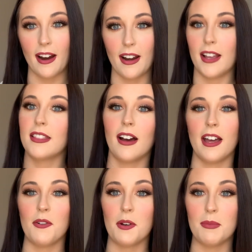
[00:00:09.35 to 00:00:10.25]
and I thought it
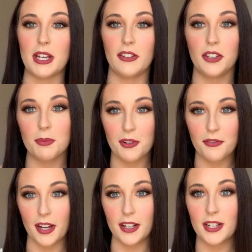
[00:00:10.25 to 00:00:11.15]
would be super
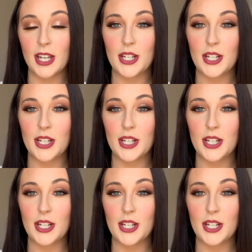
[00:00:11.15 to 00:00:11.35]
fun